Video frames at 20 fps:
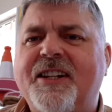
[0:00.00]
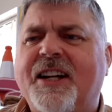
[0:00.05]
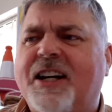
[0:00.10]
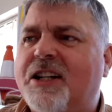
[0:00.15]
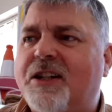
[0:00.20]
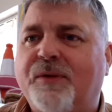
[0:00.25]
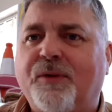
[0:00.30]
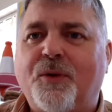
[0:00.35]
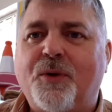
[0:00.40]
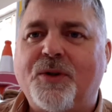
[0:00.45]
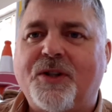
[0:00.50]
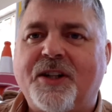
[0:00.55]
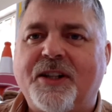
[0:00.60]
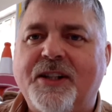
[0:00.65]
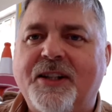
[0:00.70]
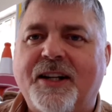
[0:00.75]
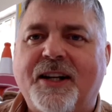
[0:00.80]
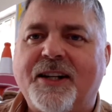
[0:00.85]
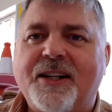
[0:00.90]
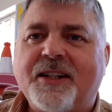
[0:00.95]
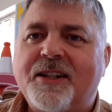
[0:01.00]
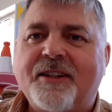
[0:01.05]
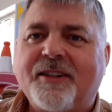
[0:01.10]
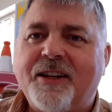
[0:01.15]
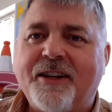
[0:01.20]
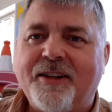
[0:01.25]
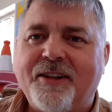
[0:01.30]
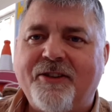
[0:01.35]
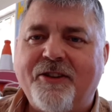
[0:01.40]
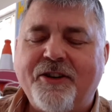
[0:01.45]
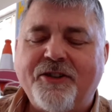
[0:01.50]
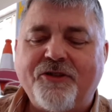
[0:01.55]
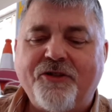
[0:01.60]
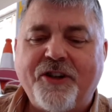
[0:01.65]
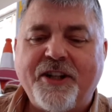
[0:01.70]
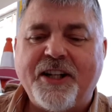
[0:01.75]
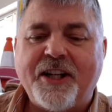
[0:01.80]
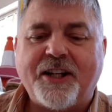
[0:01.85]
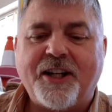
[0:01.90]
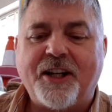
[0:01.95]
days, 14 days.
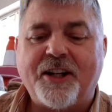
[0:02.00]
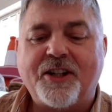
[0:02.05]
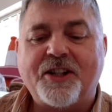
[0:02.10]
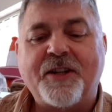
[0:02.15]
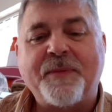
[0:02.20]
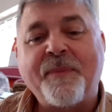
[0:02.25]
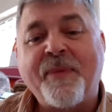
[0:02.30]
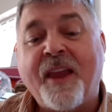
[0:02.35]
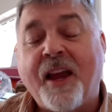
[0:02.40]
Ridiculous.